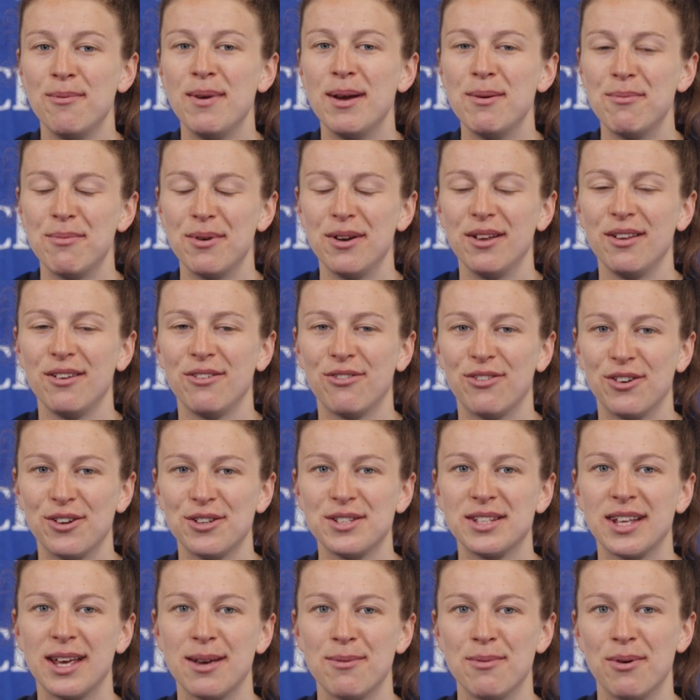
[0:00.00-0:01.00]
I remember the
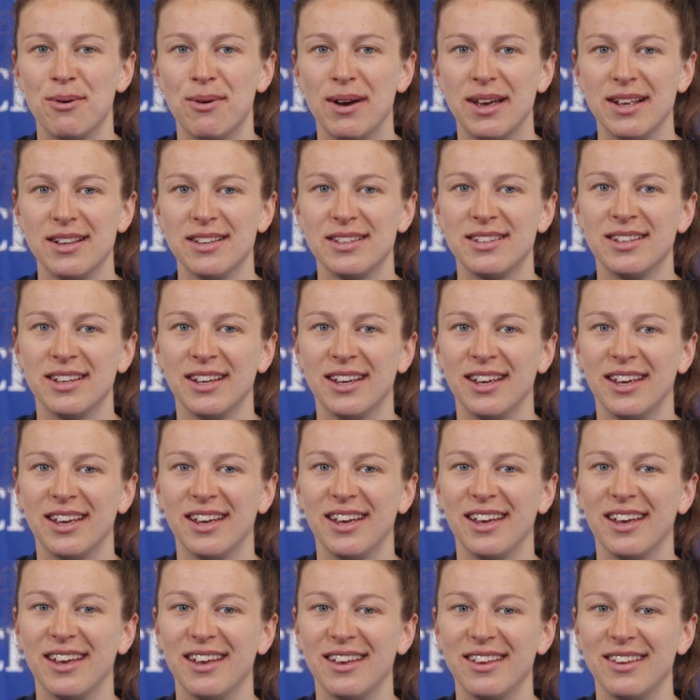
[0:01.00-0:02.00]
first time I went
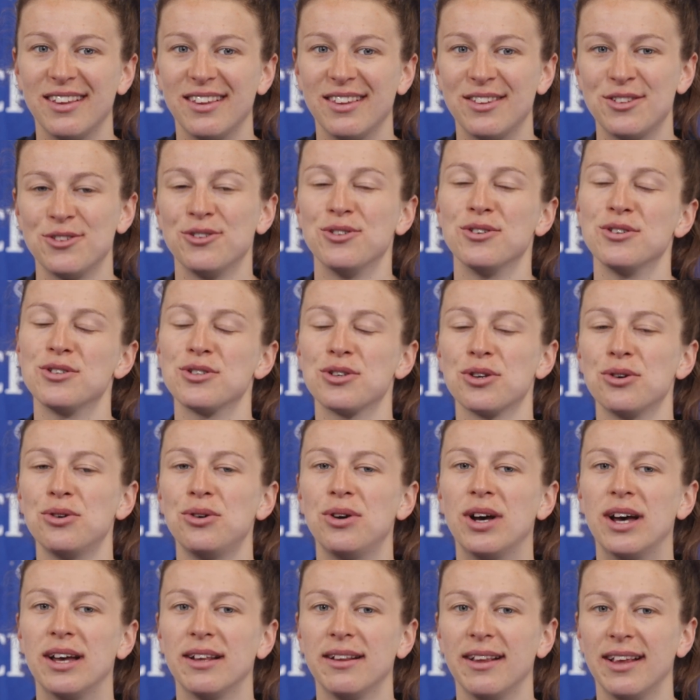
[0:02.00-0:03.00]
to, so the
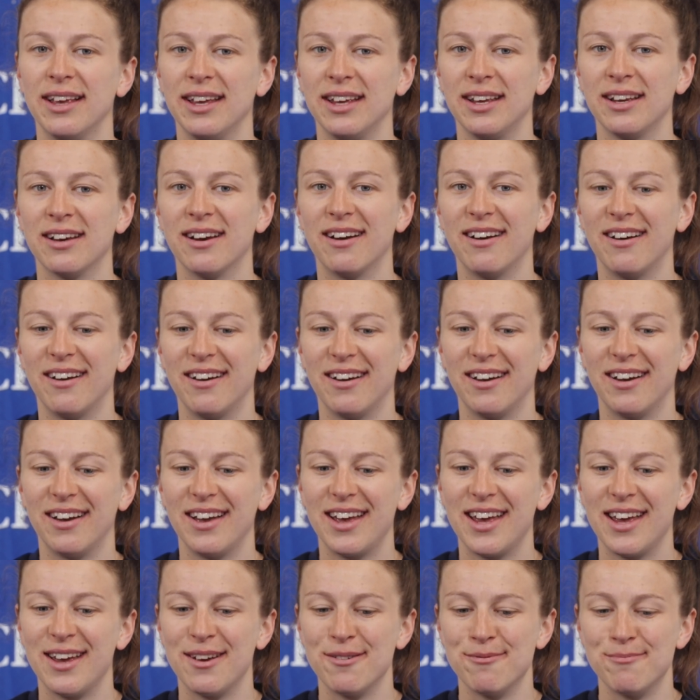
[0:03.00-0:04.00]
school had like
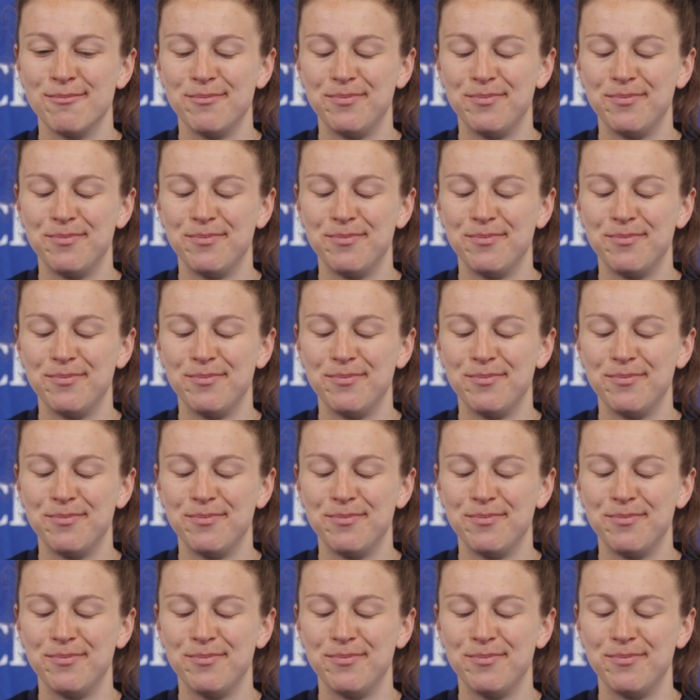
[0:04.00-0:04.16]
a